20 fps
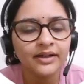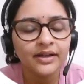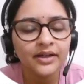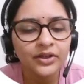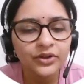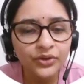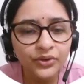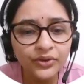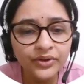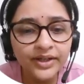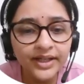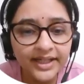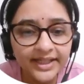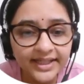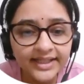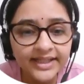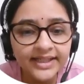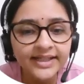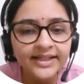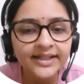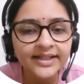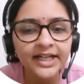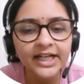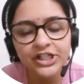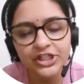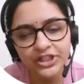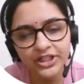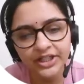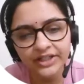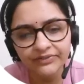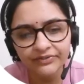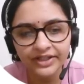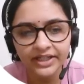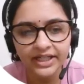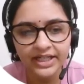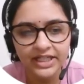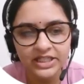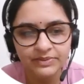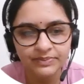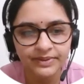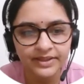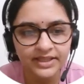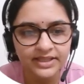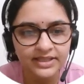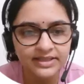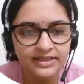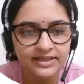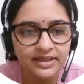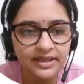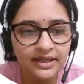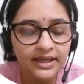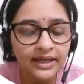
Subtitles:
through direct interaction and field experience.